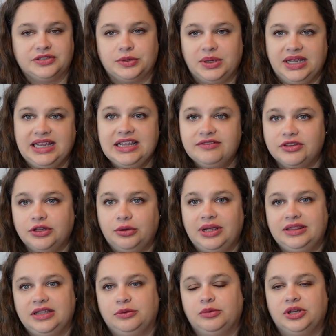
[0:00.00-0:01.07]
So I, even though
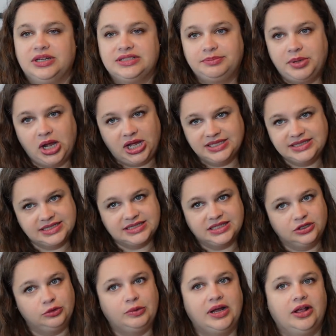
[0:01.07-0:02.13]
I think we're going to pause this a
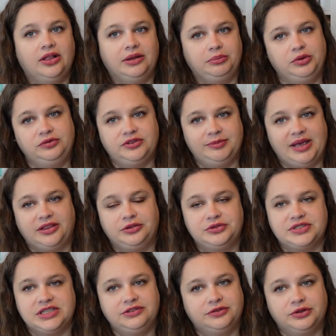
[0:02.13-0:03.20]
little while and move to Math U
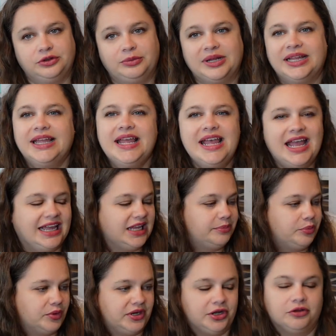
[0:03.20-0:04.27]
See for a little bit, I
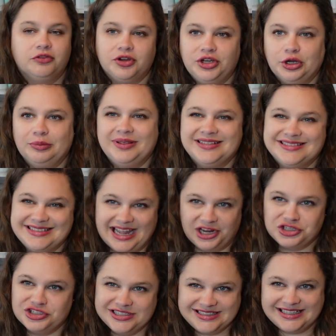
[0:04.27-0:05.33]
keep pointing over here because it's
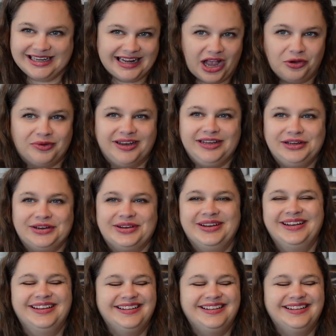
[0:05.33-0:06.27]
actually sitting out right here.